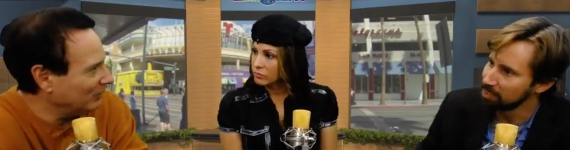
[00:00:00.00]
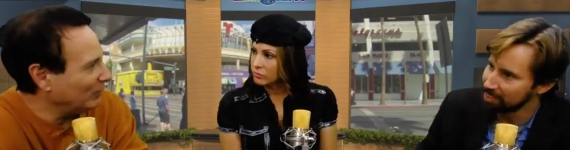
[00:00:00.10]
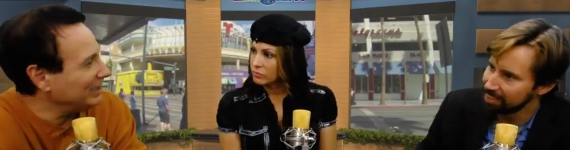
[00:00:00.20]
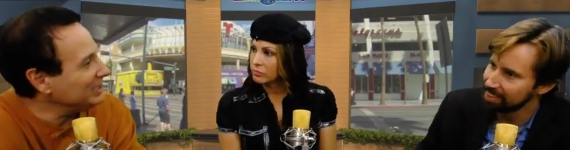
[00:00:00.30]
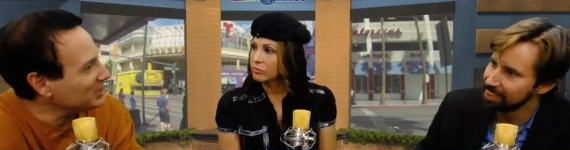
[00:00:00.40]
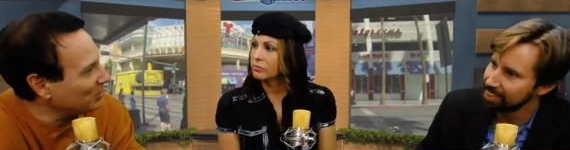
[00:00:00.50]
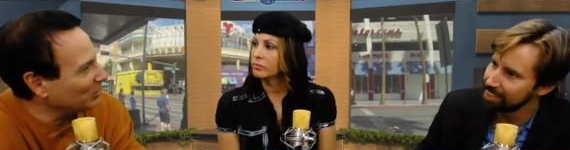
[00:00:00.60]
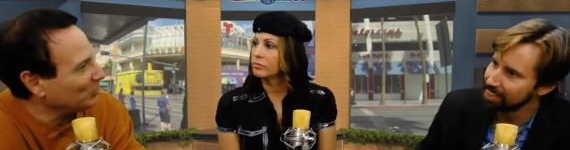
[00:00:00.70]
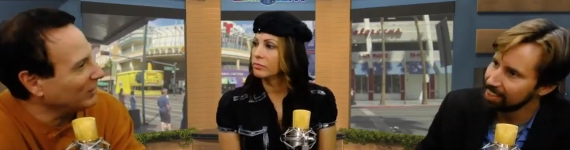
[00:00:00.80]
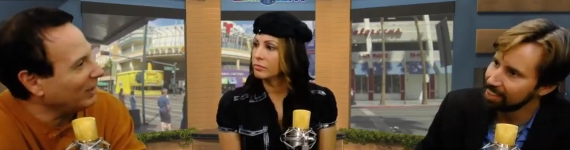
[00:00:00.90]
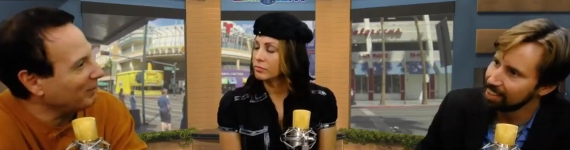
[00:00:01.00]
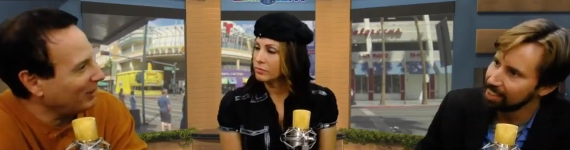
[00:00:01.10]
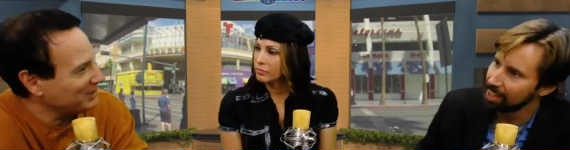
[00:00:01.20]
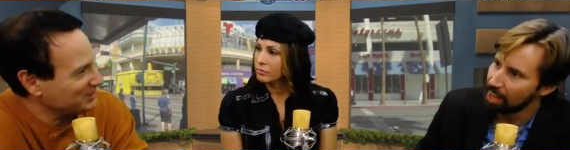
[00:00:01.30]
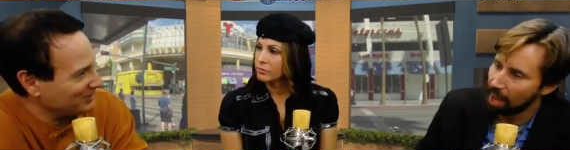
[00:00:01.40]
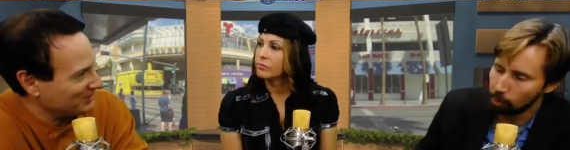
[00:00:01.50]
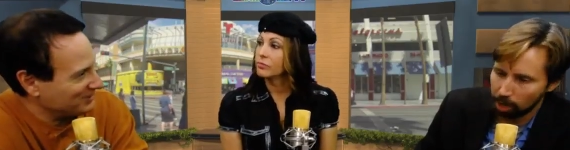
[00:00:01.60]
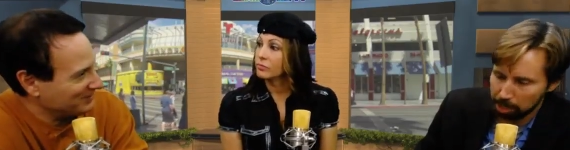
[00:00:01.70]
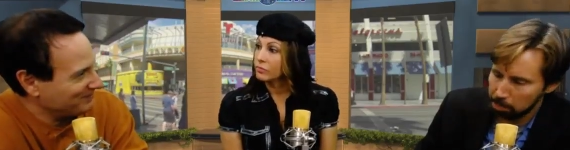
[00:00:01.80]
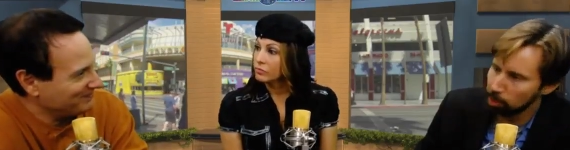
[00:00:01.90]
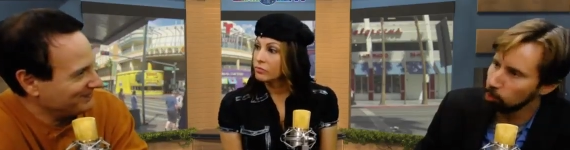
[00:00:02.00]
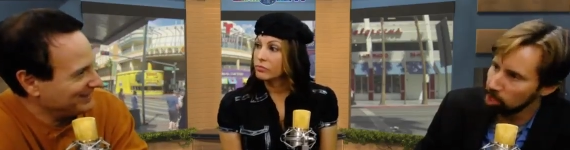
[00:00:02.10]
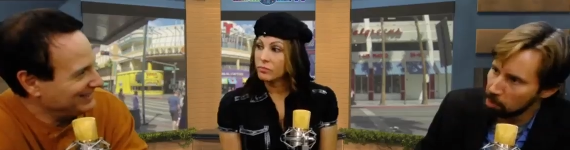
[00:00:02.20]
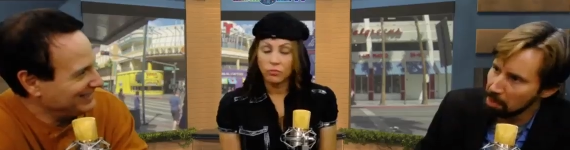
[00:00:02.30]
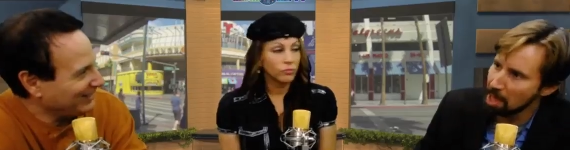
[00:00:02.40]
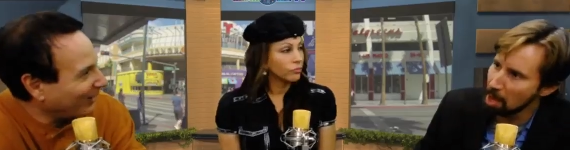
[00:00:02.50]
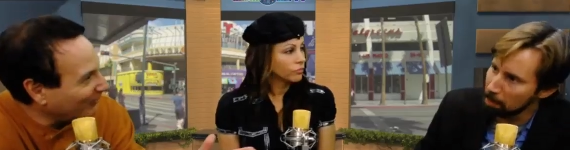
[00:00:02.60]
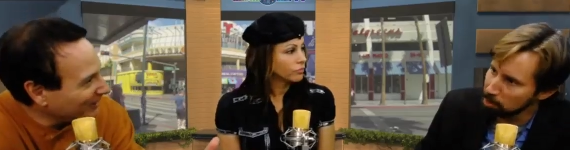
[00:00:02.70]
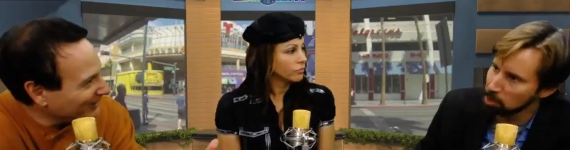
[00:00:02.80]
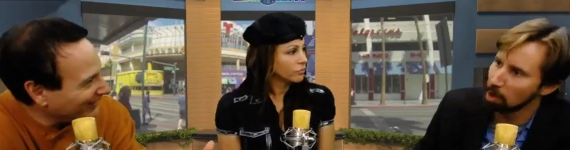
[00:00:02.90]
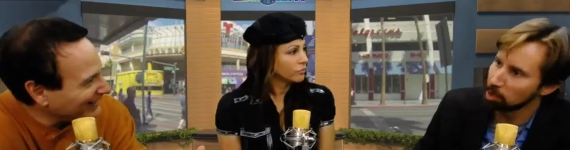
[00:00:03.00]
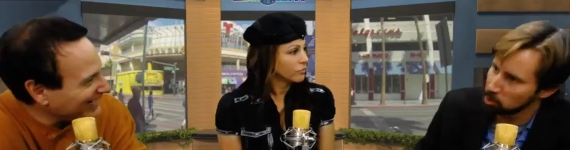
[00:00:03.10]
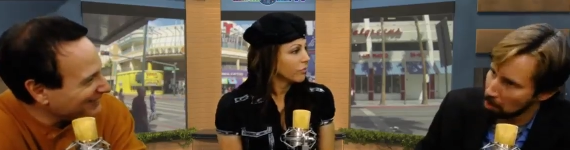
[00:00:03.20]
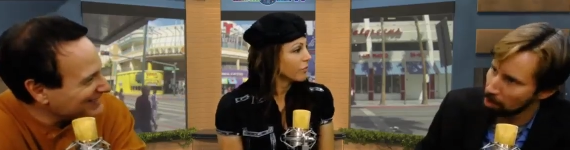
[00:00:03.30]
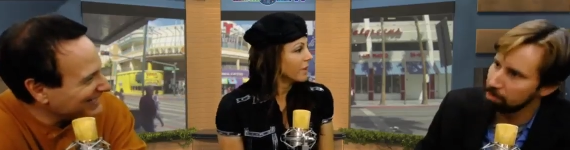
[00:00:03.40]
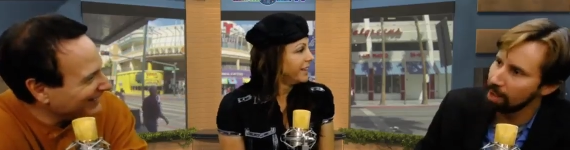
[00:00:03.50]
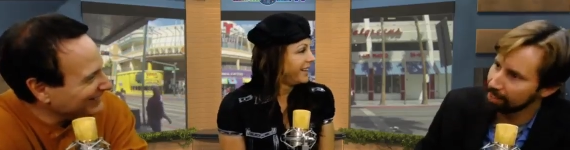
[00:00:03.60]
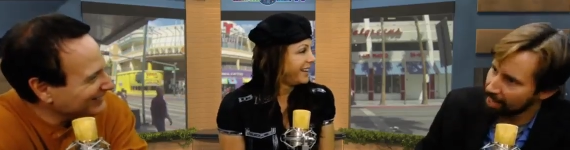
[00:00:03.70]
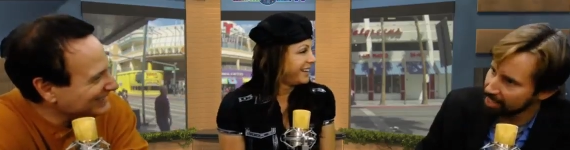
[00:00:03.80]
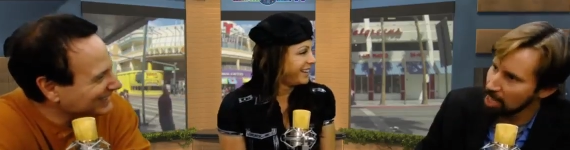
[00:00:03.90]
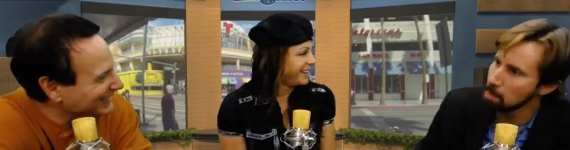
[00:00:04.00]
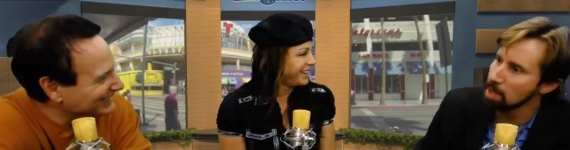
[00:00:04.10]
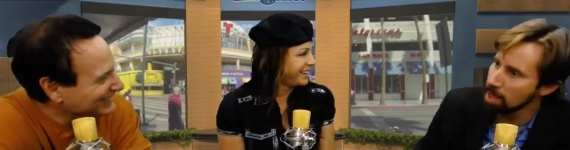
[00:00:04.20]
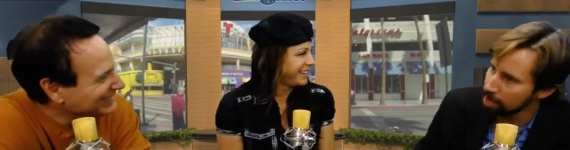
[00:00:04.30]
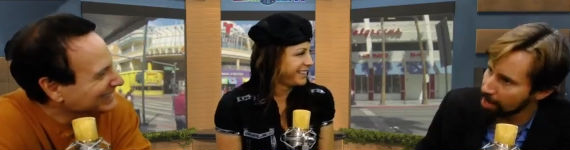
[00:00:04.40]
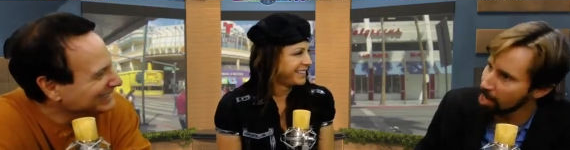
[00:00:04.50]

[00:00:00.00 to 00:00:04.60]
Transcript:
Speaker 1: Well, he sold one on Pawn Stars. Well, I appeared with him on that. Oh, were you on that episode? I came in and I